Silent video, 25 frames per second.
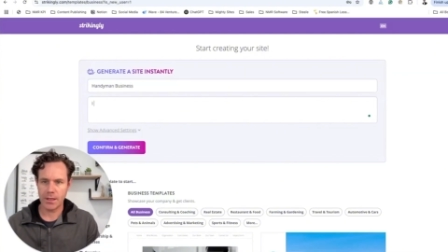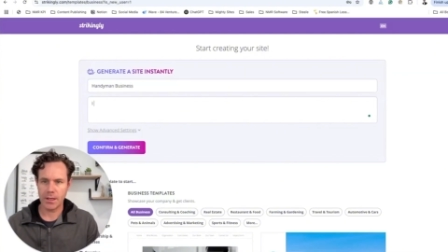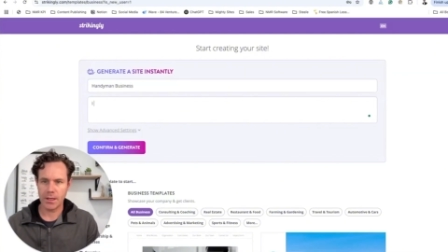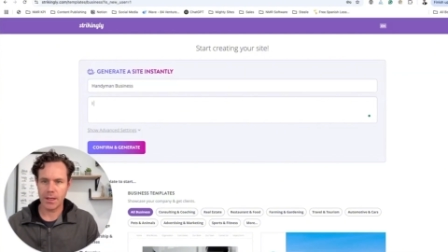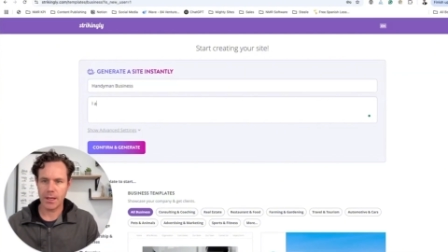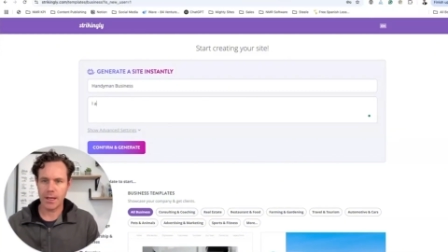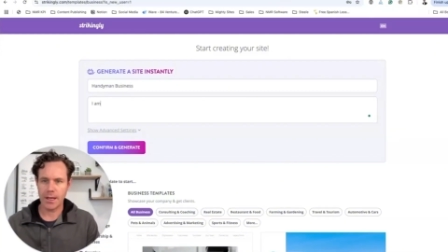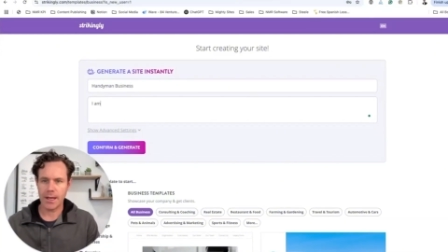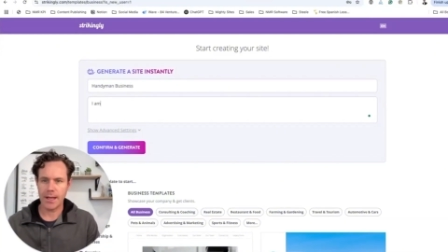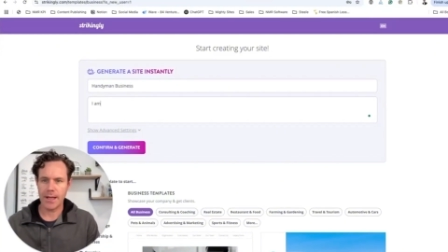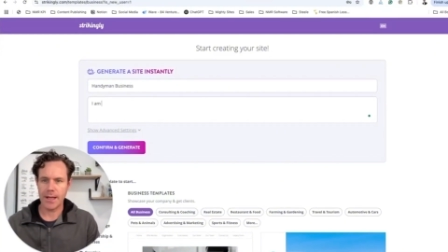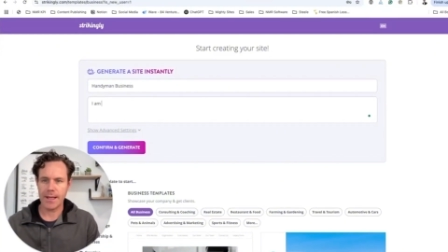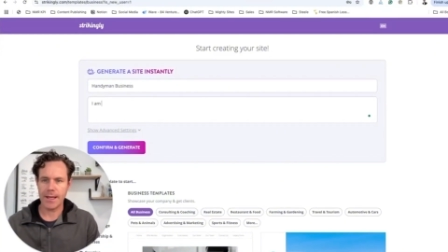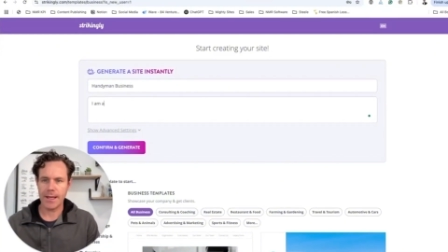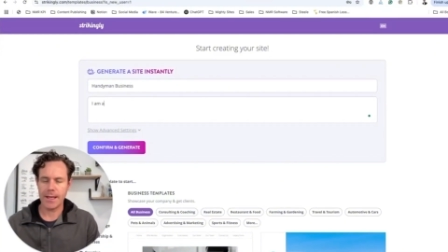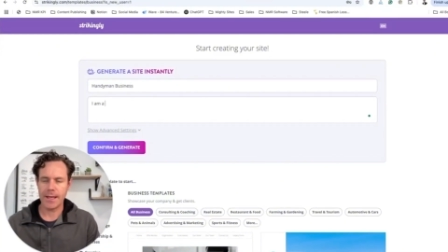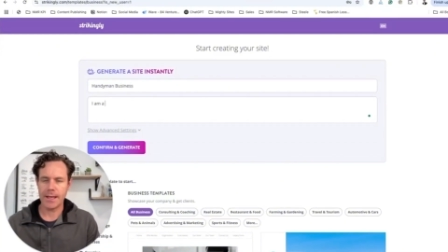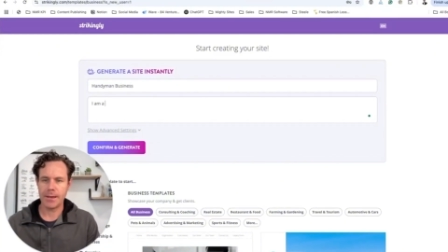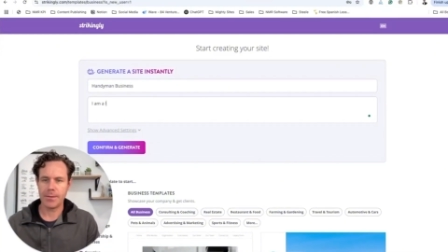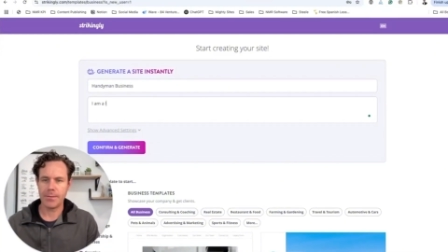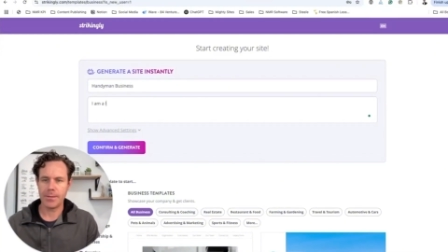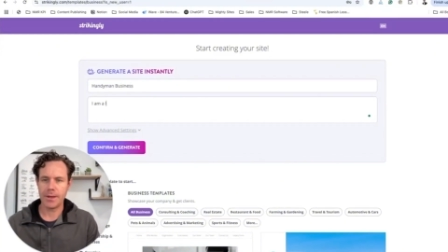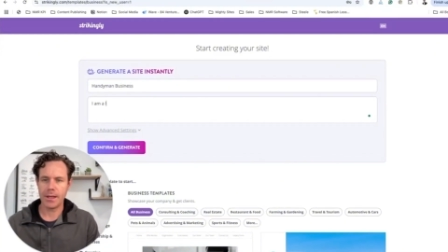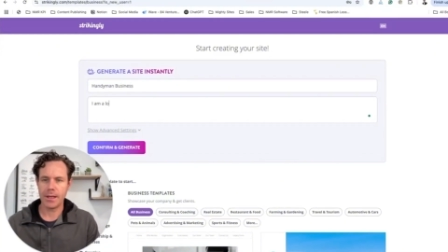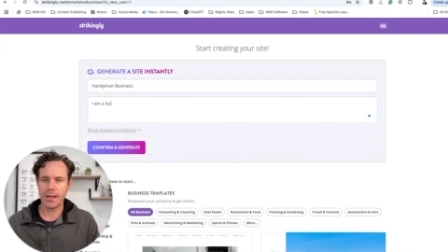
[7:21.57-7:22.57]
I
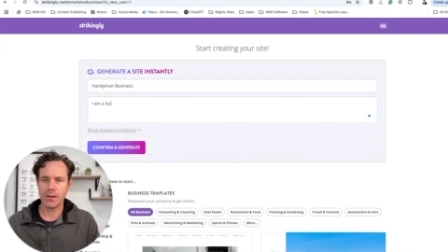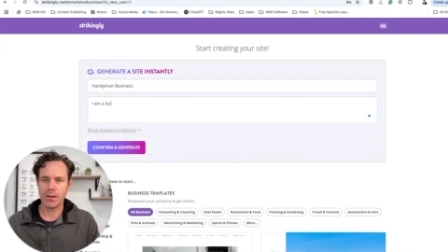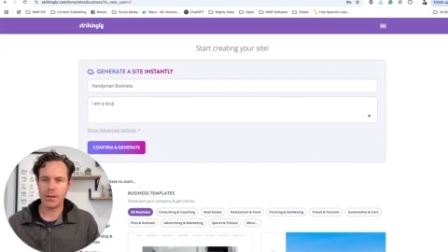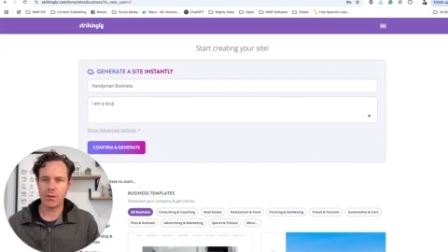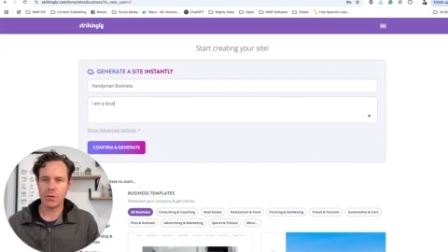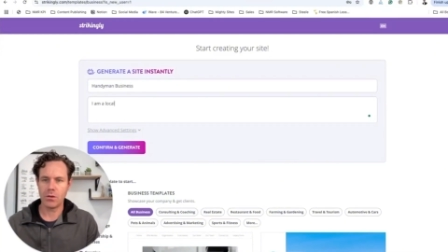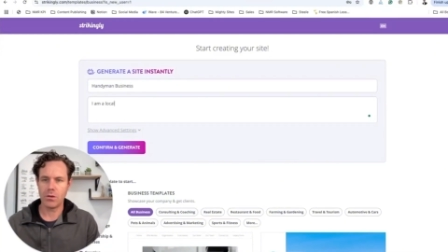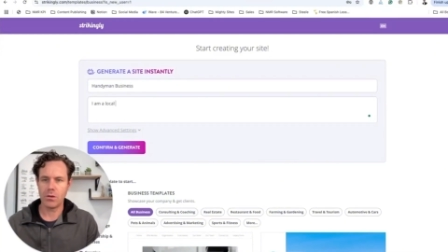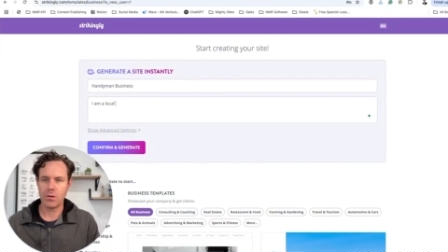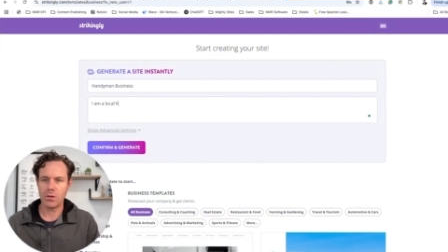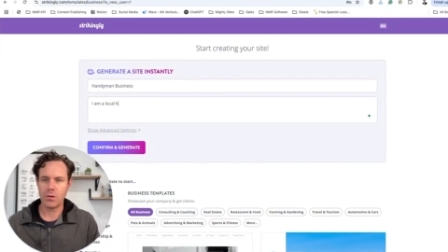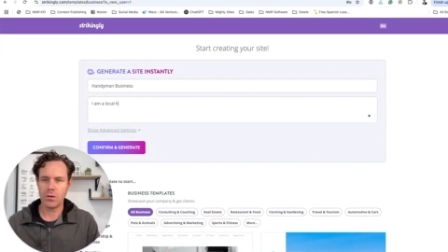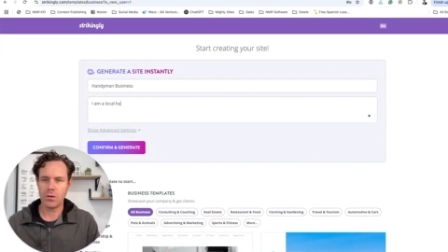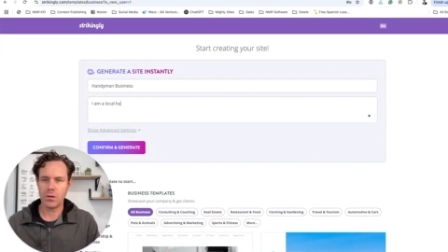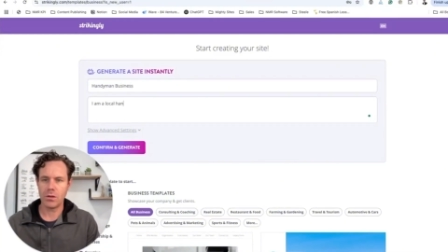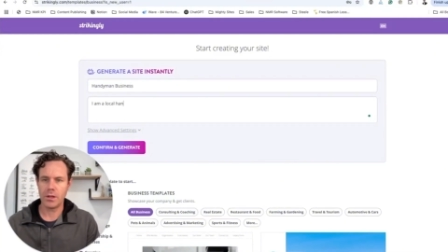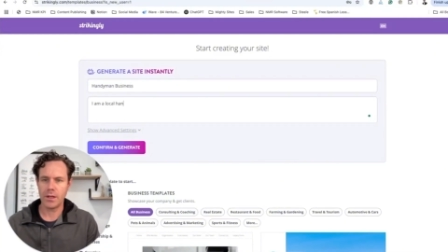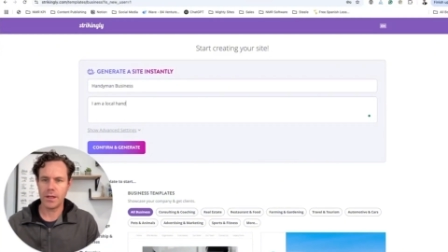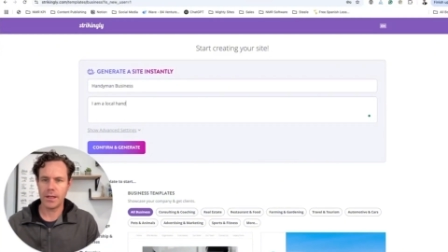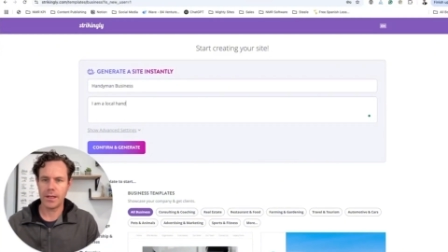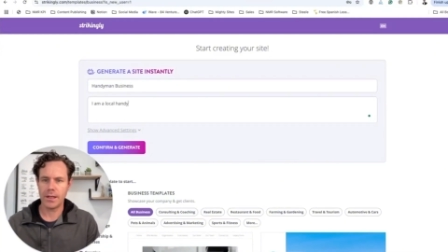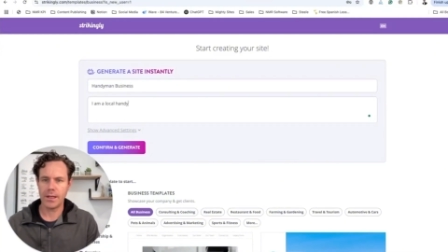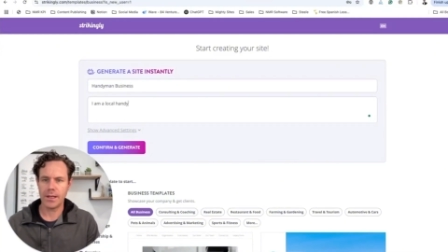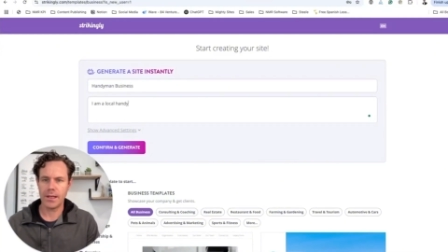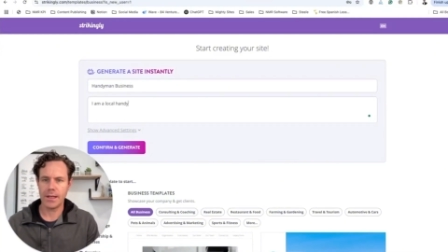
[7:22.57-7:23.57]
am a local
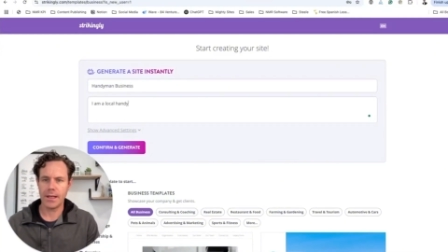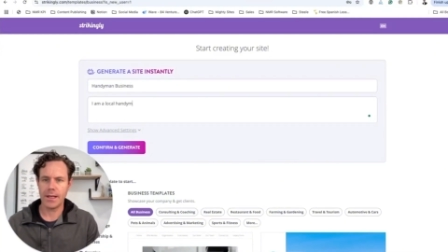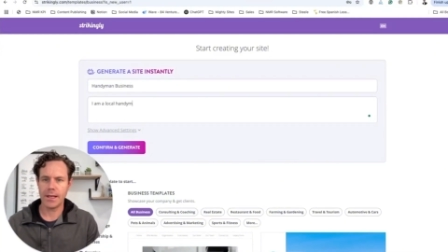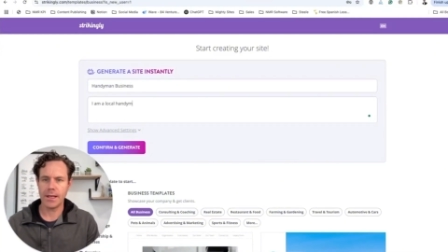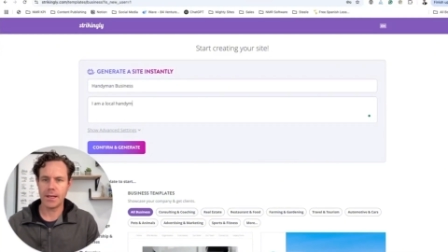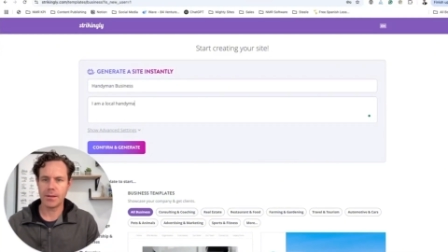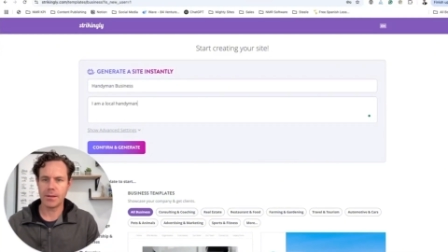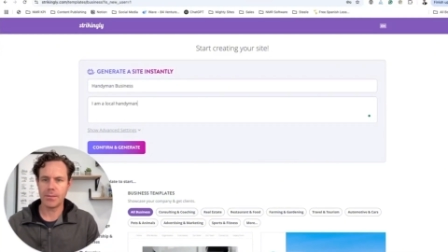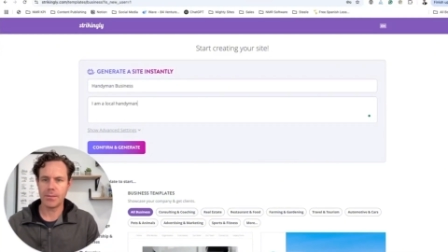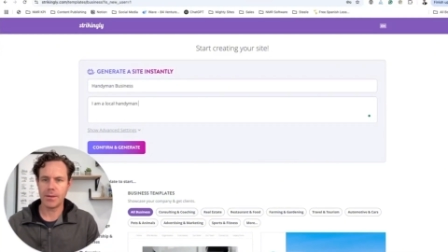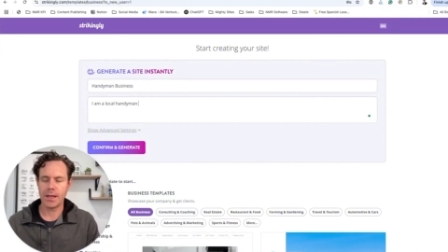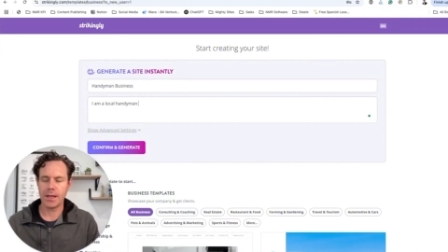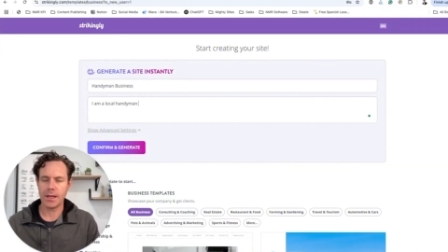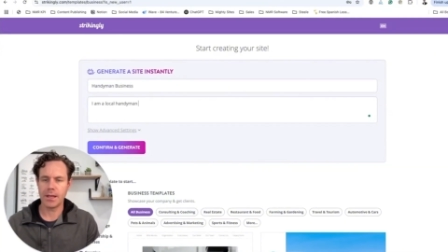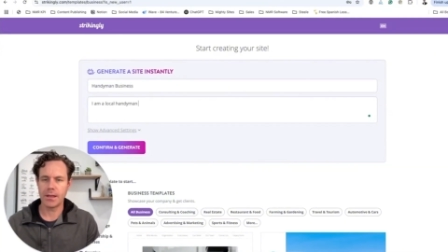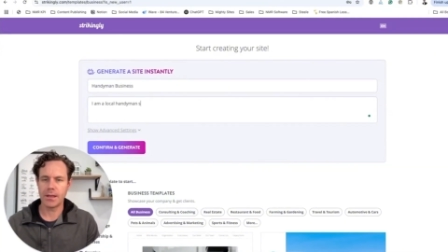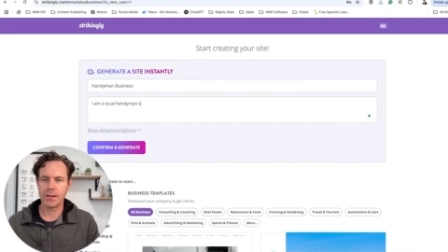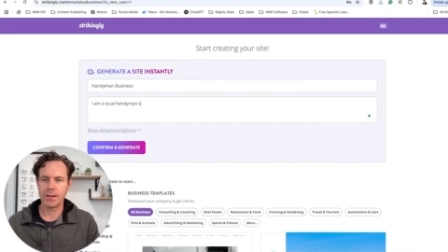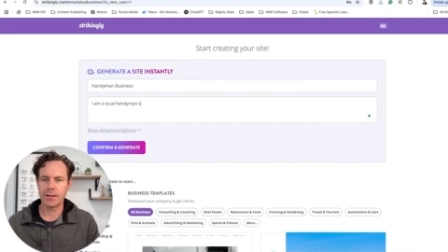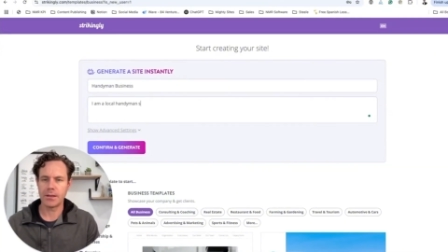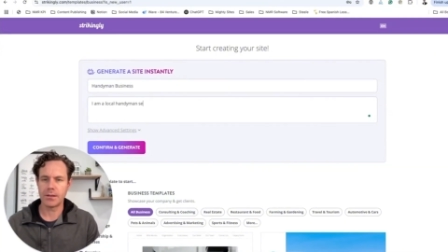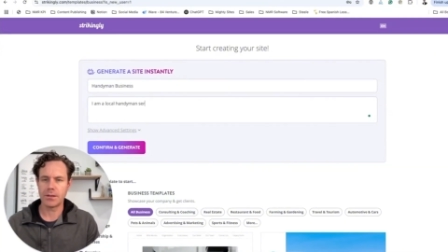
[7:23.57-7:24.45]
handyman